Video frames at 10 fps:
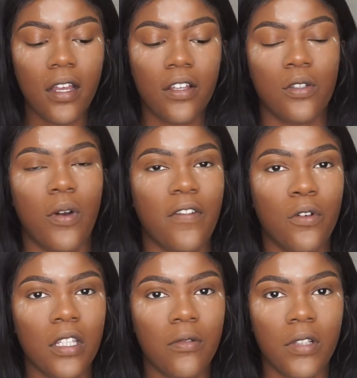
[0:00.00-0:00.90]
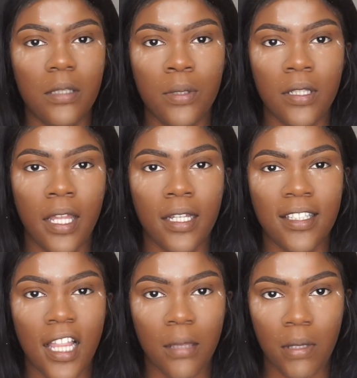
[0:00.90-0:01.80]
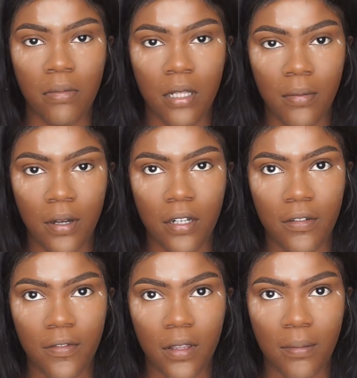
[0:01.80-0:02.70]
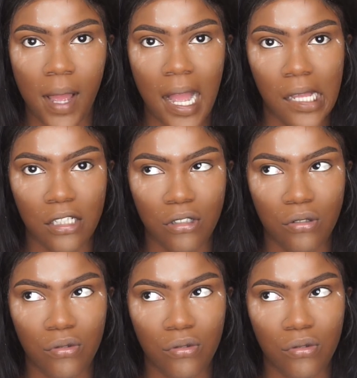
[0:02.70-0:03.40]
So I've only really been like telling people about it for the past